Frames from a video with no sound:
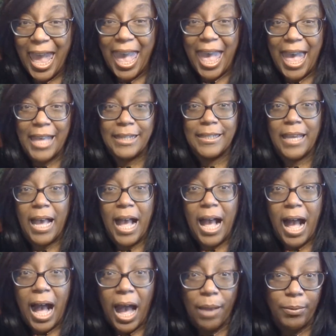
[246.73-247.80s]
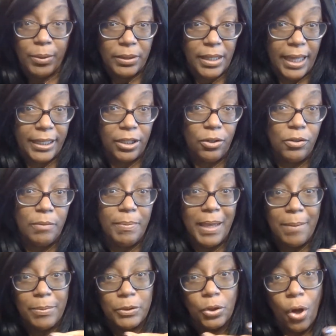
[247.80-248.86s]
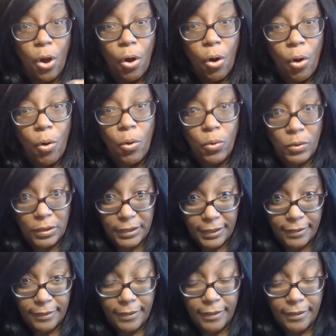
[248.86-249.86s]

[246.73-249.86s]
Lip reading: And I would like you to be able to hold